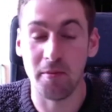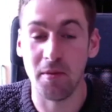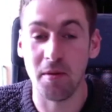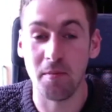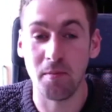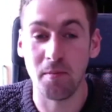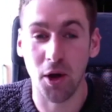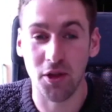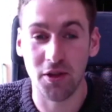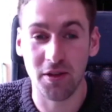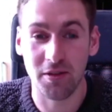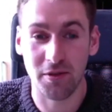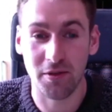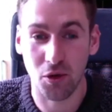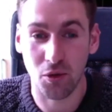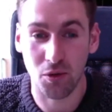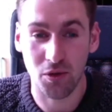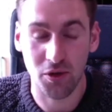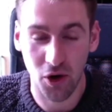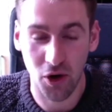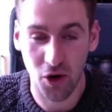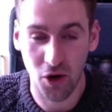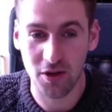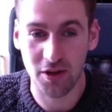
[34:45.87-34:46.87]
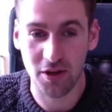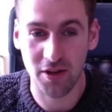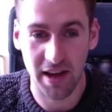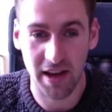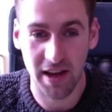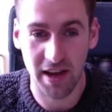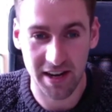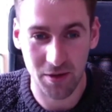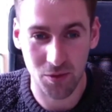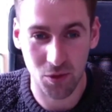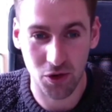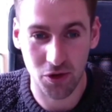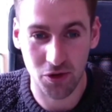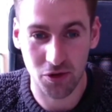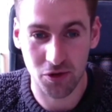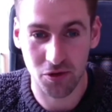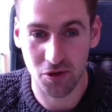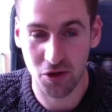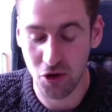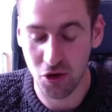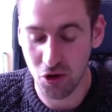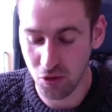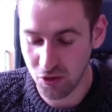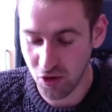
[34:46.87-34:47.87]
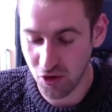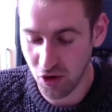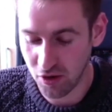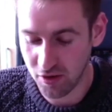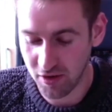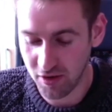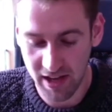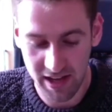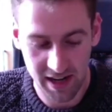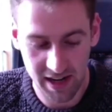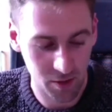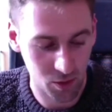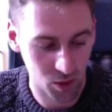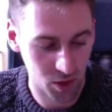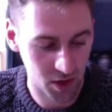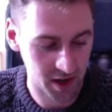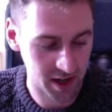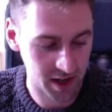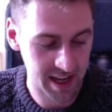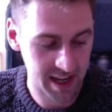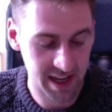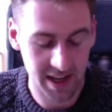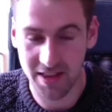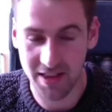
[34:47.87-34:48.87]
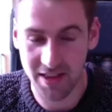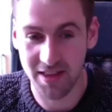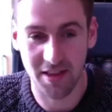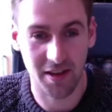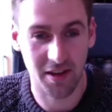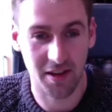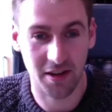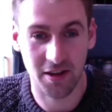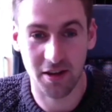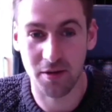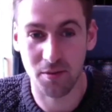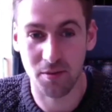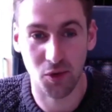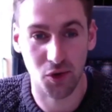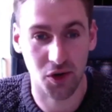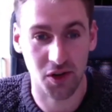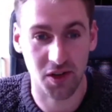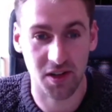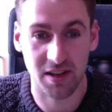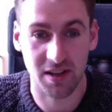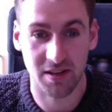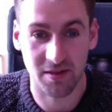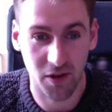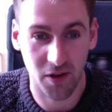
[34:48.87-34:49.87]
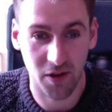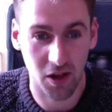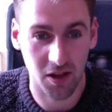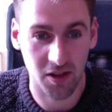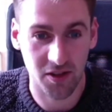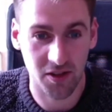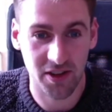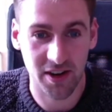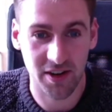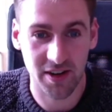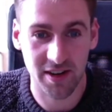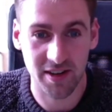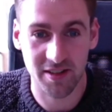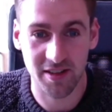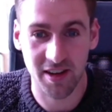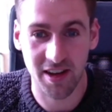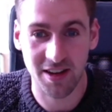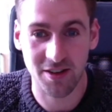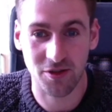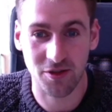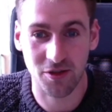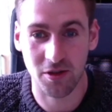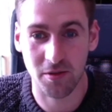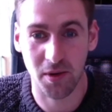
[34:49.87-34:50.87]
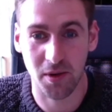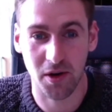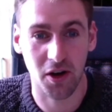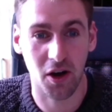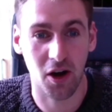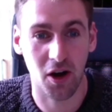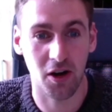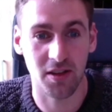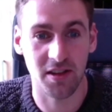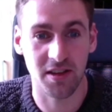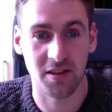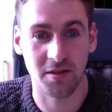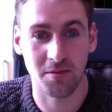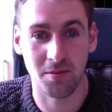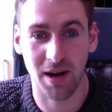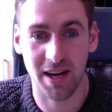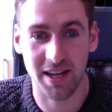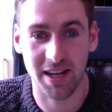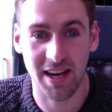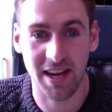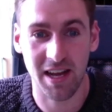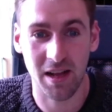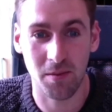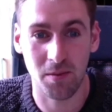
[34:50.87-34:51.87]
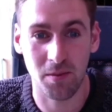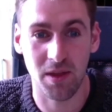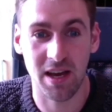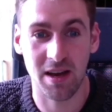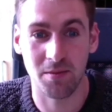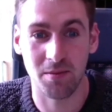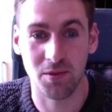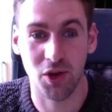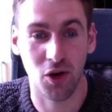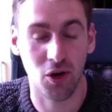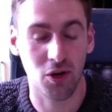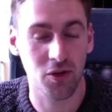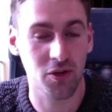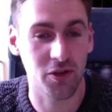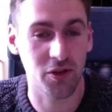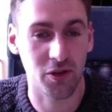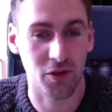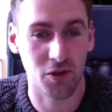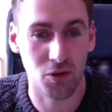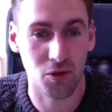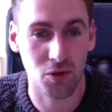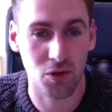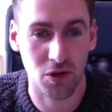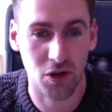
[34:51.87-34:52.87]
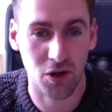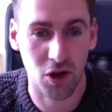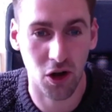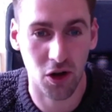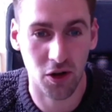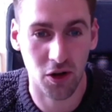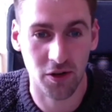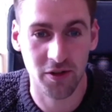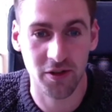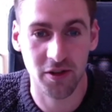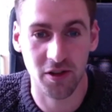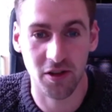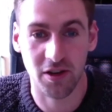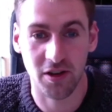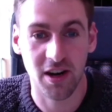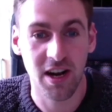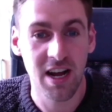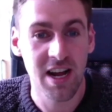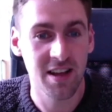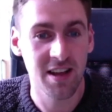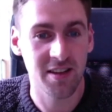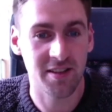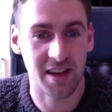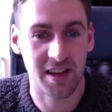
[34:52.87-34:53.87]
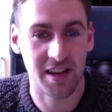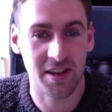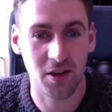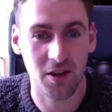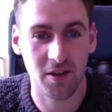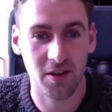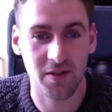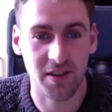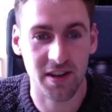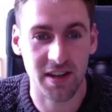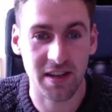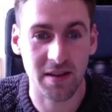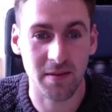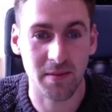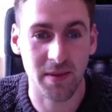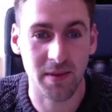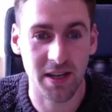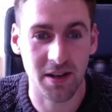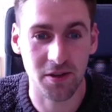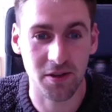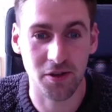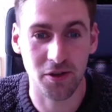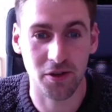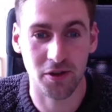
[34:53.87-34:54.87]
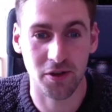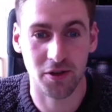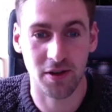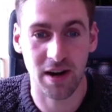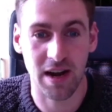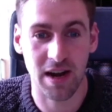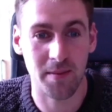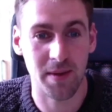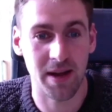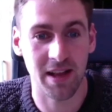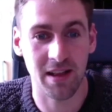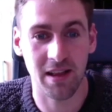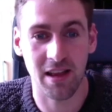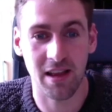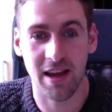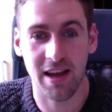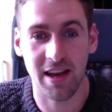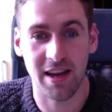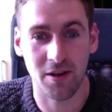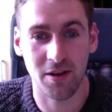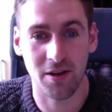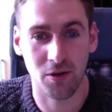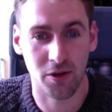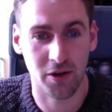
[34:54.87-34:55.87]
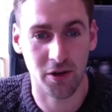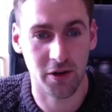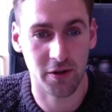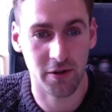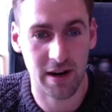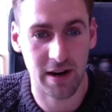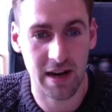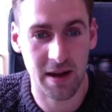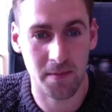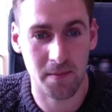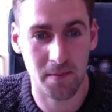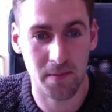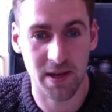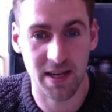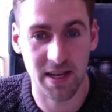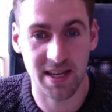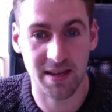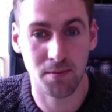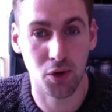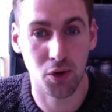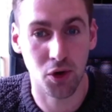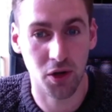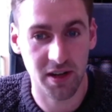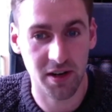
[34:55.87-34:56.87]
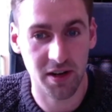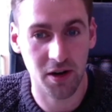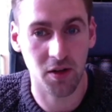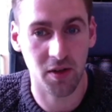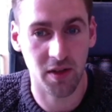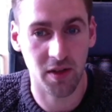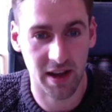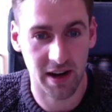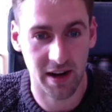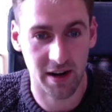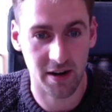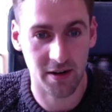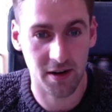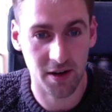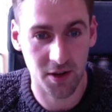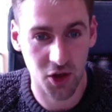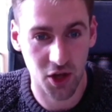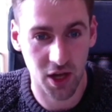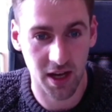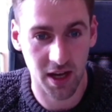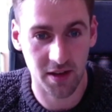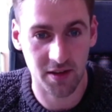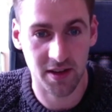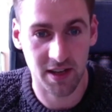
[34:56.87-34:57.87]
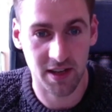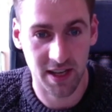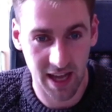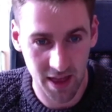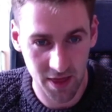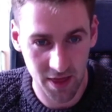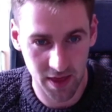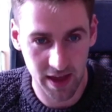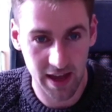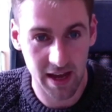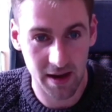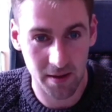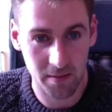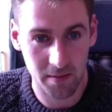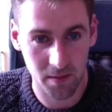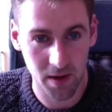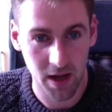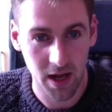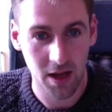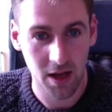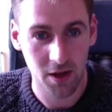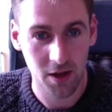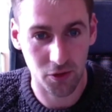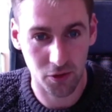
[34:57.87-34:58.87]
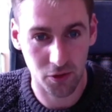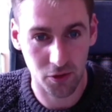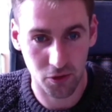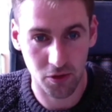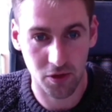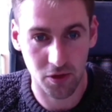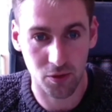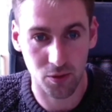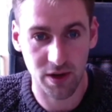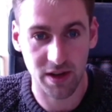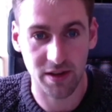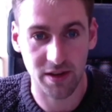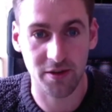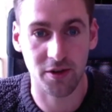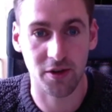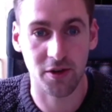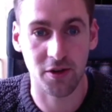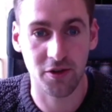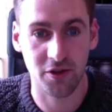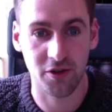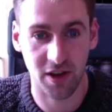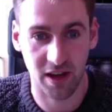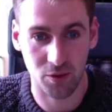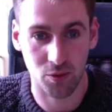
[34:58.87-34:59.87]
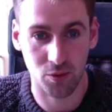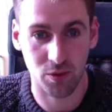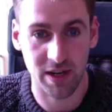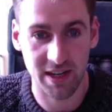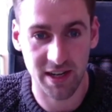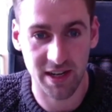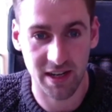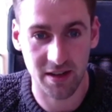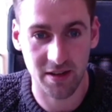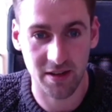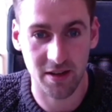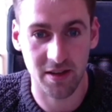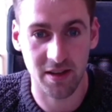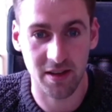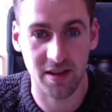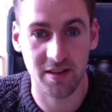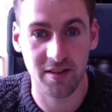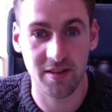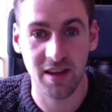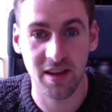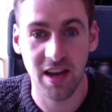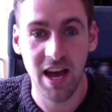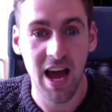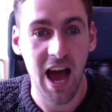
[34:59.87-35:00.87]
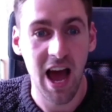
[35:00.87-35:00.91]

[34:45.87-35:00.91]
But you know, talk to anyone you know, talk to anyone in the community and voluntary sector about how this might help them. Talk to your local councillor, send off an email to your MLA or your MP, put it on their agenda, get them to do the research and read into this.